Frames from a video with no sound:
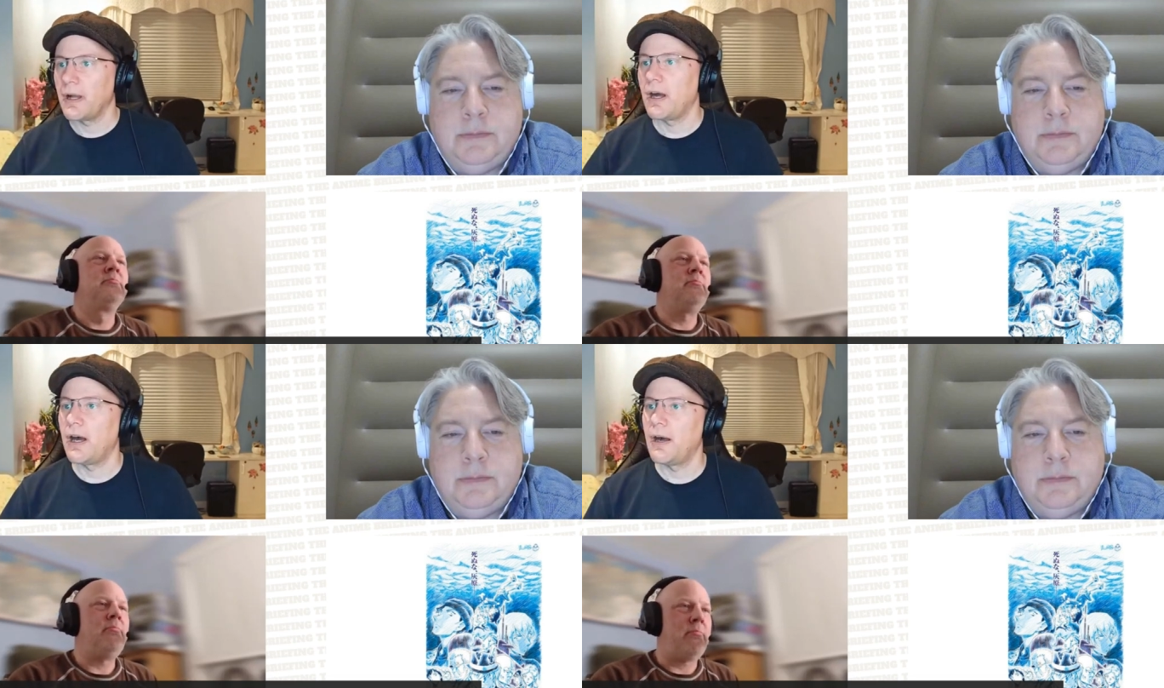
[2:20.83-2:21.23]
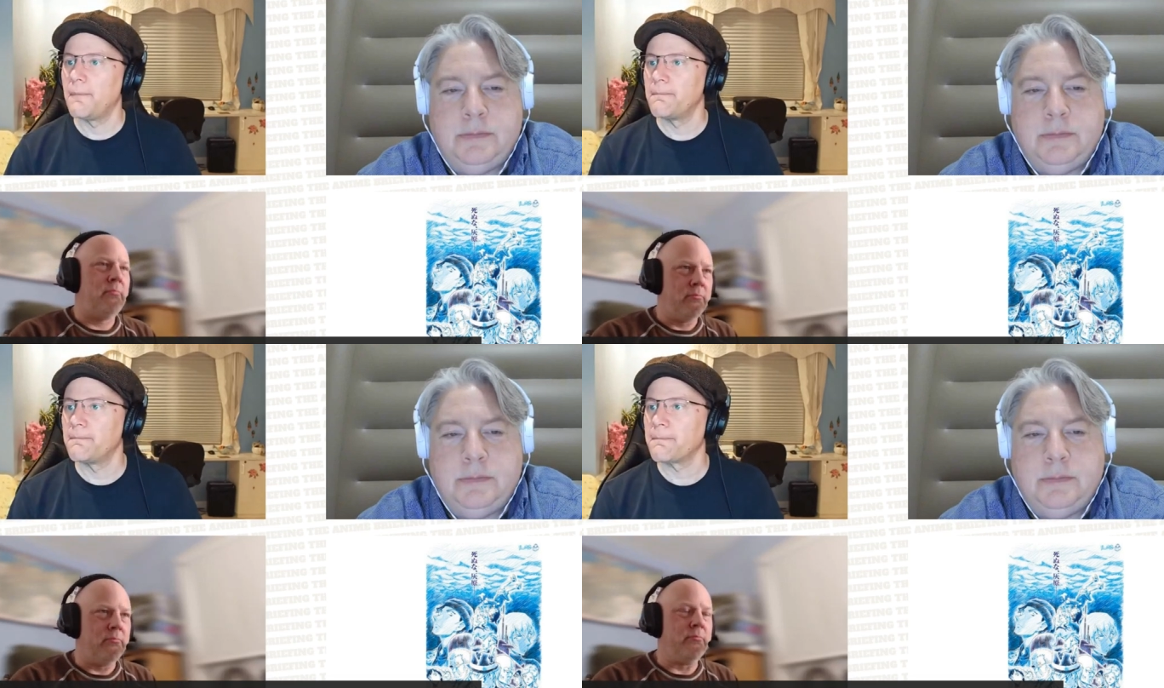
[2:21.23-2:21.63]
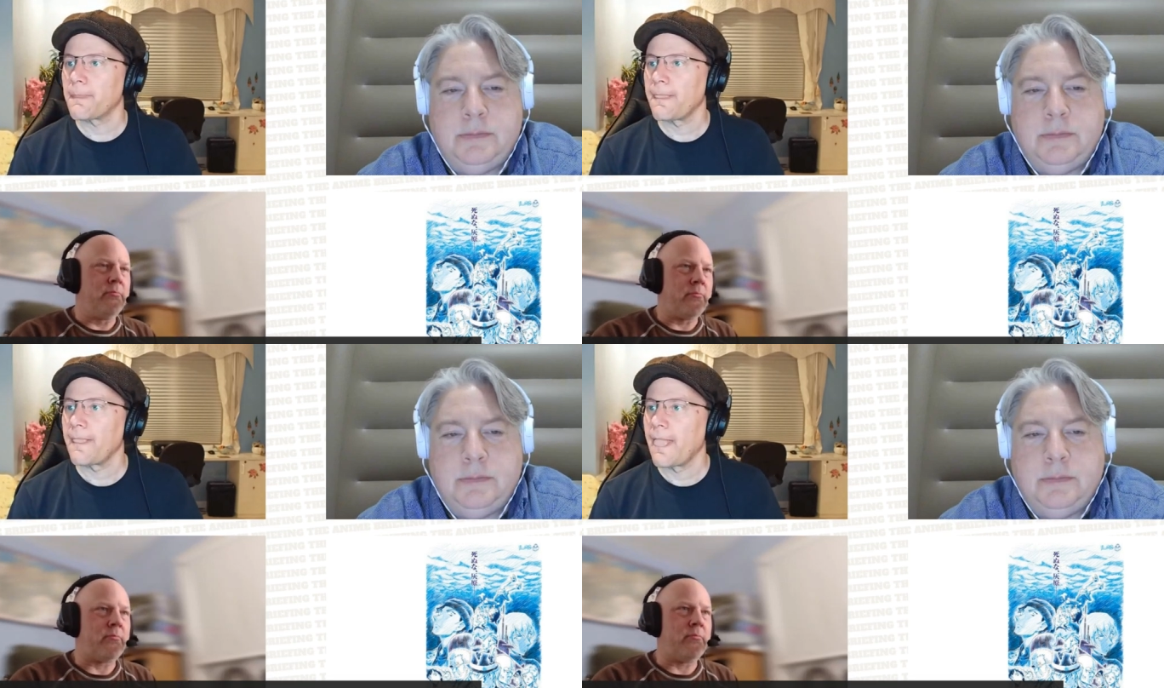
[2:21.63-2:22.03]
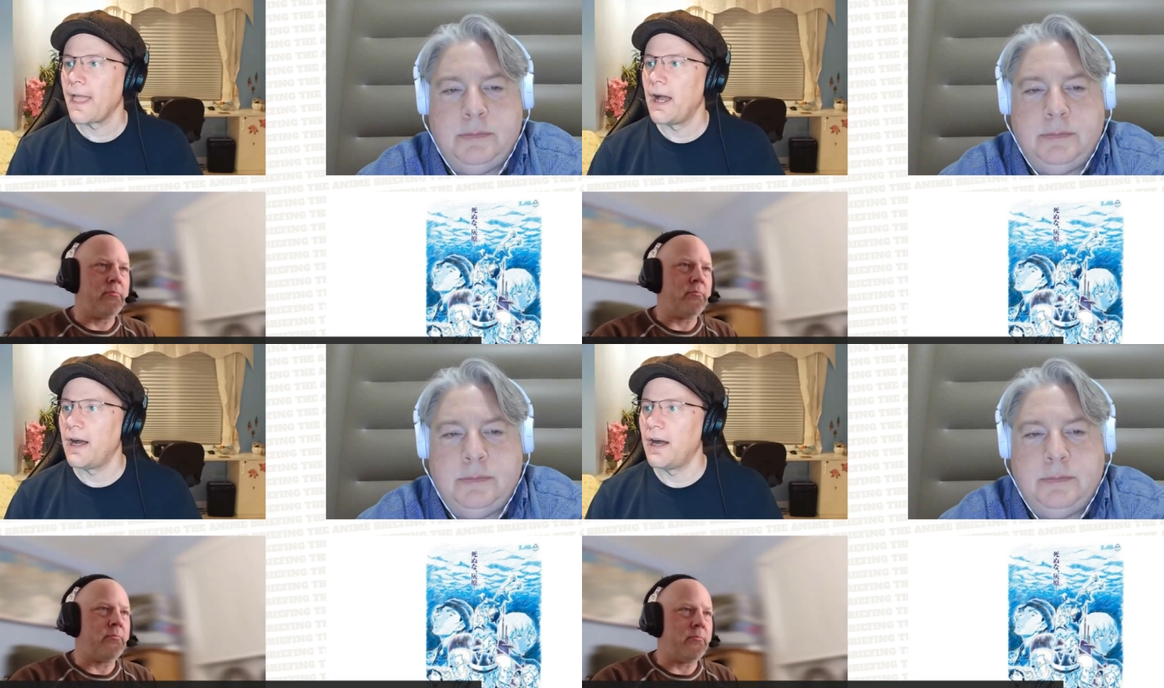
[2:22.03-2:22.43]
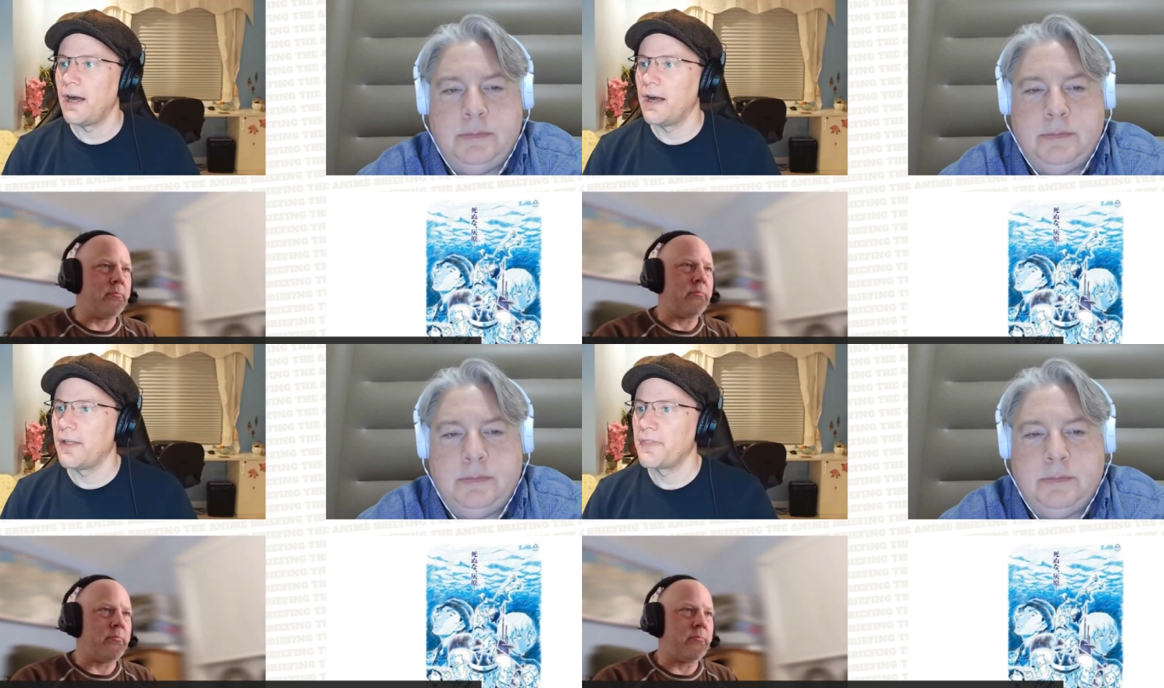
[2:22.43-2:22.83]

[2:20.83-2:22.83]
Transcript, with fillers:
Speaker 1: Um, uh,